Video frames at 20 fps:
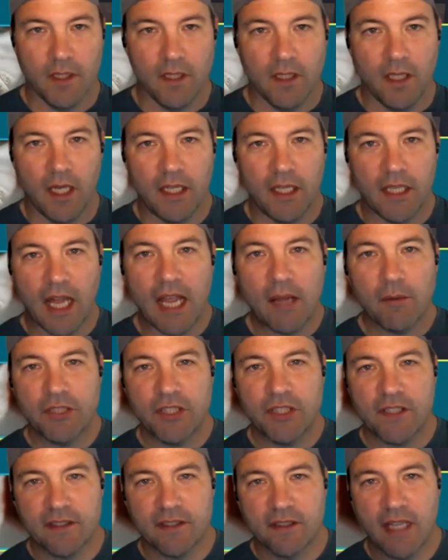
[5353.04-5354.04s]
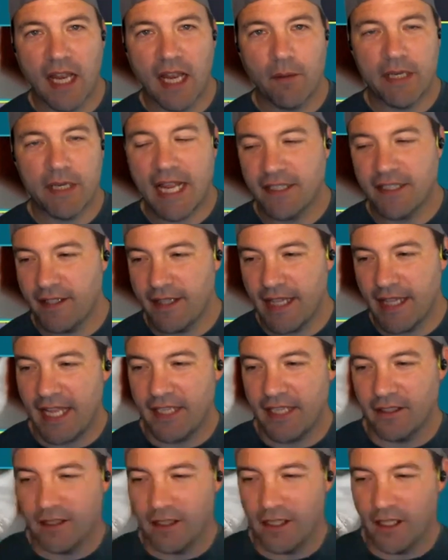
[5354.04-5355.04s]
and, i would just i would add to
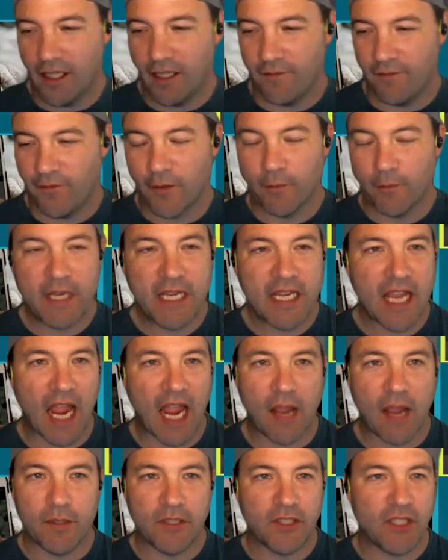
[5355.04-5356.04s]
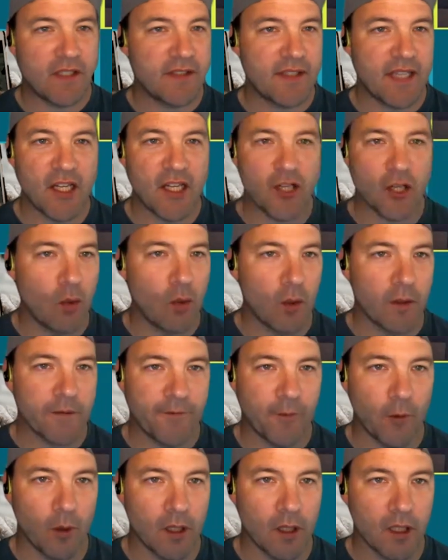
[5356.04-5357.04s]
that uh, for me i would just say your core
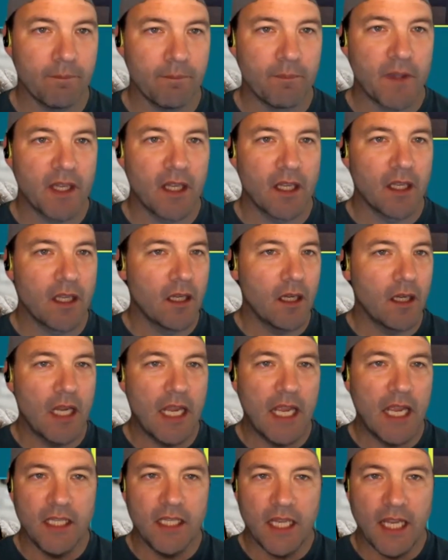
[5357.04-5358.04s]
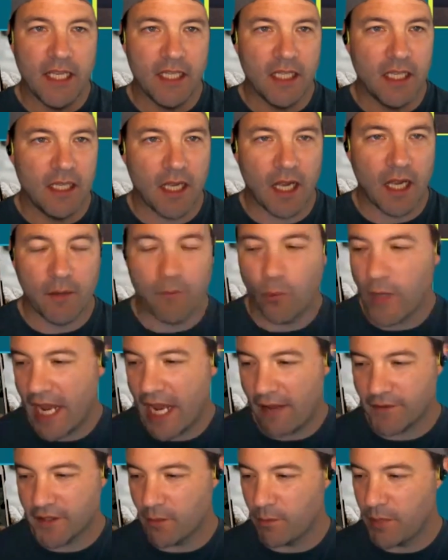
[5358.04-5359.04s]
four and and we
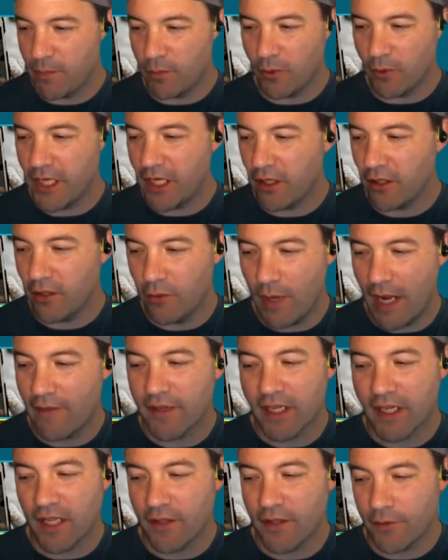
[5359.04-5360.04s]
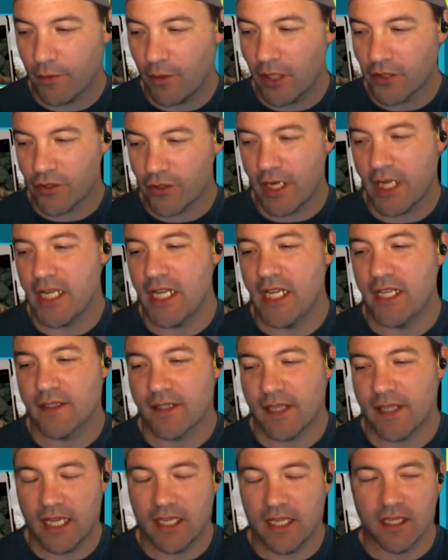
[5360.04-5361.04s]
have some people here who haven't gone through our trainings
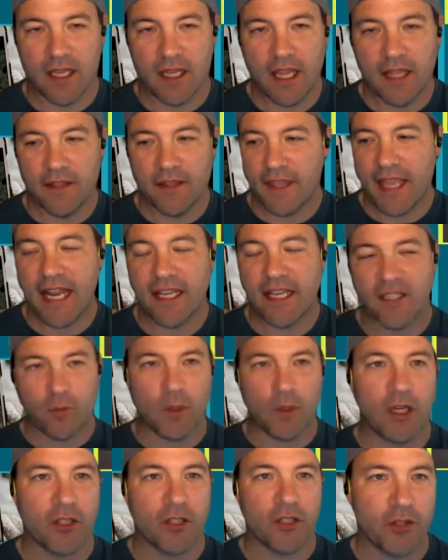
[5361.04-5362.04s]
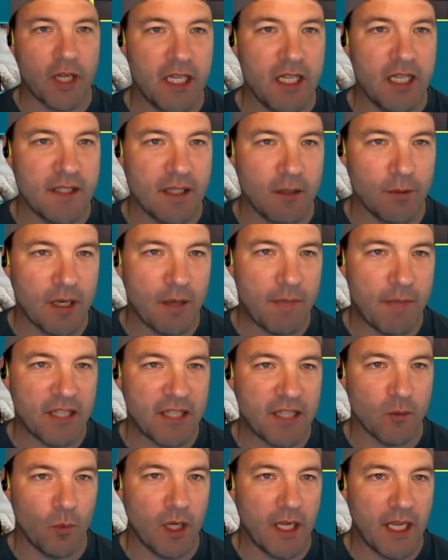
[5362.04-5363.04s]
and and that is what our trainings at
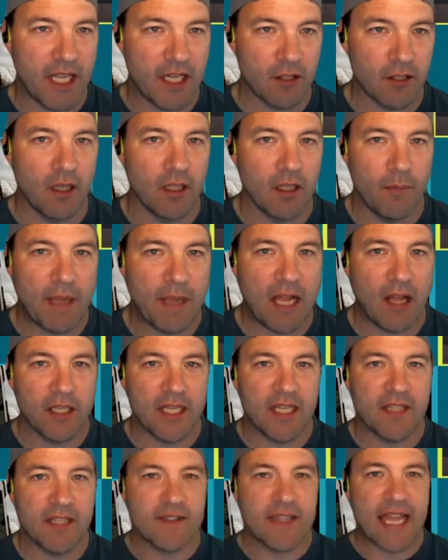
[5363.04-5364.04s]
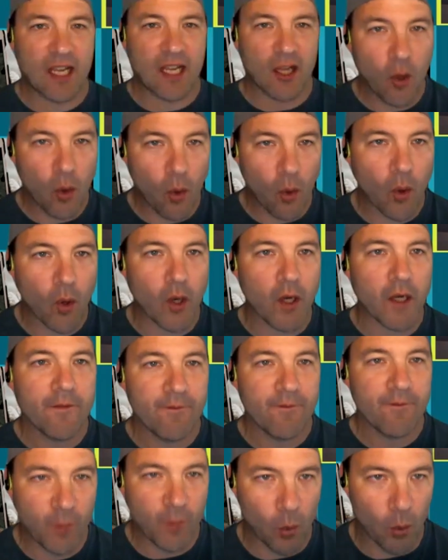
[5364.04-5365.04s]
reimagine WA Ed are all about is that core
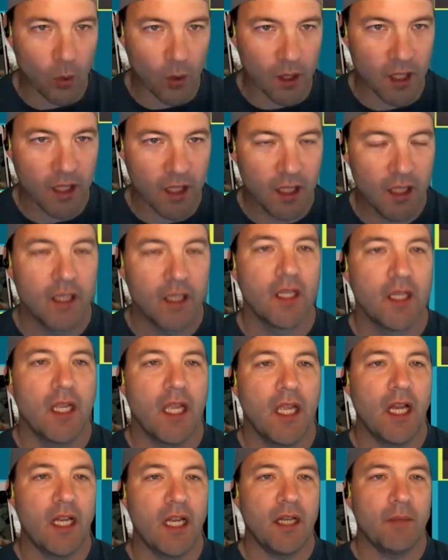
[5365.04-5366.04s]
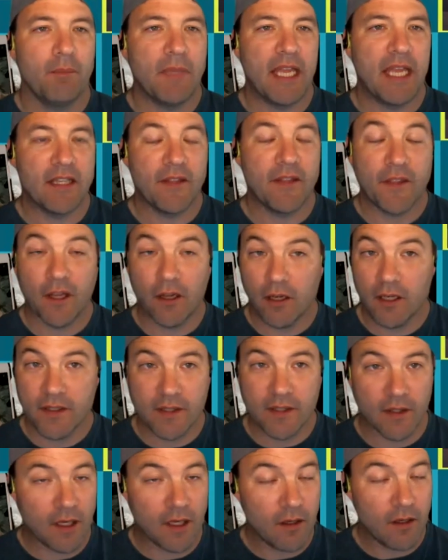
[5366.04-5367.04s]
four um, and there
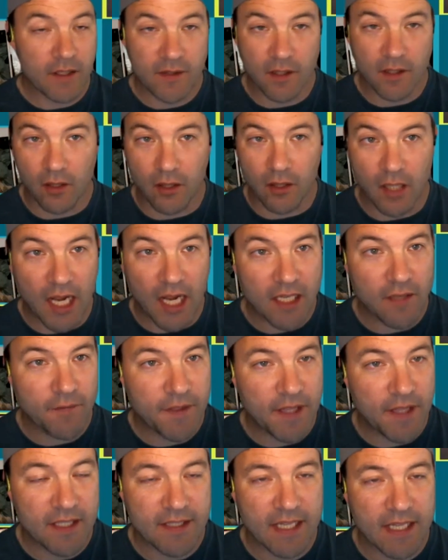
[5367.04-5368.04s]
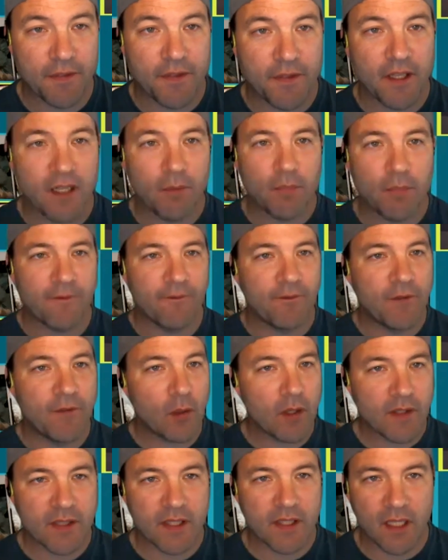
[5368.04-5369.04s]
is there is a lot of things out there but
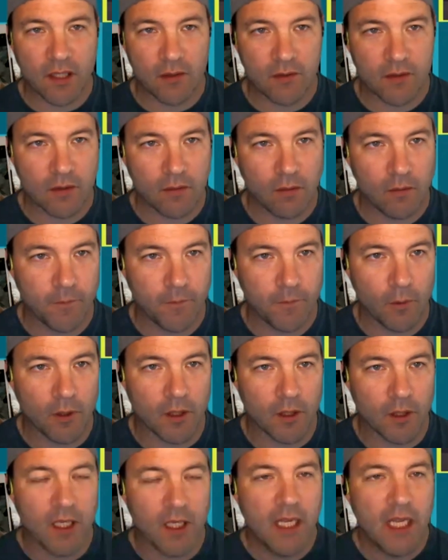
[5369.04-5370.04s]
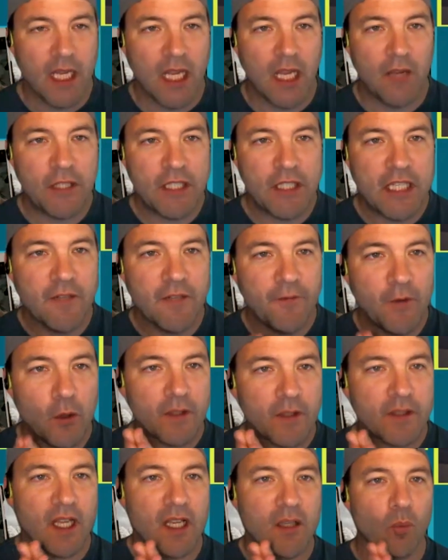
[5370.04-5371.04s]
focusing on those core four if you need to
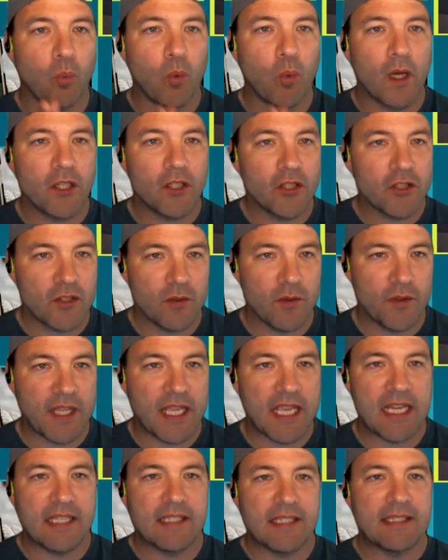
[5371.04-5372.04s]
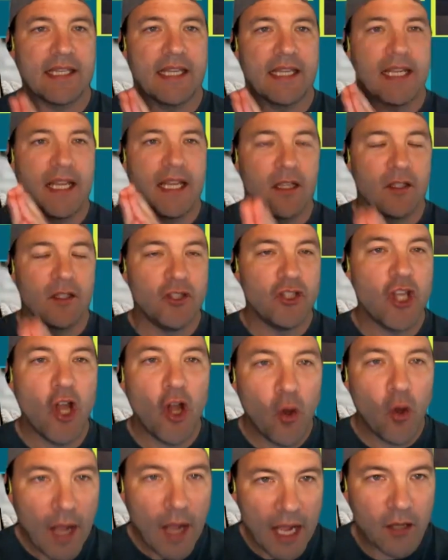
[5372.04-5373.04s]
focus on one or two things
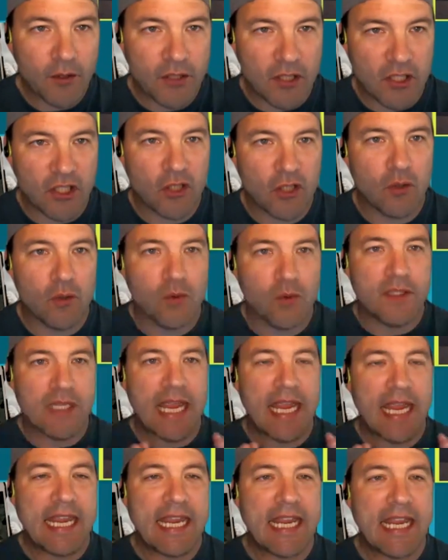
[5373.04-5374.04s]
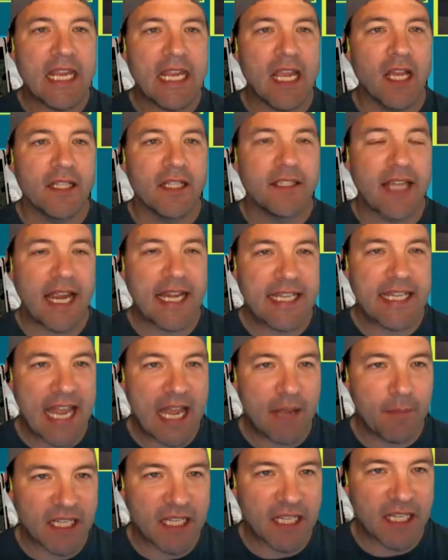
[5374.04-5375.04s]
know how to use a
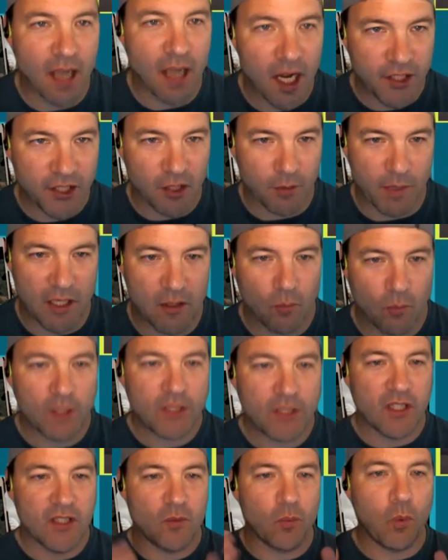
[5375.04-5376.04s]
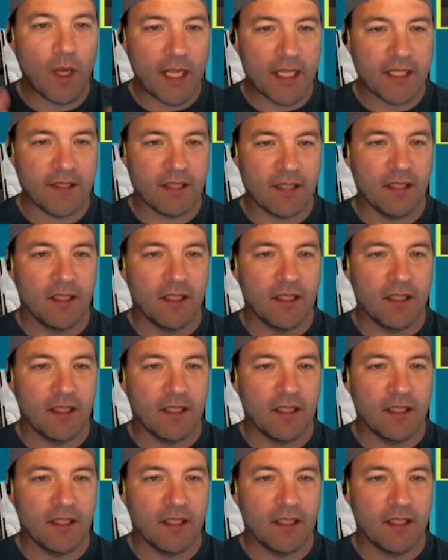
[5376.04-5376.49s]
dynamic document which is what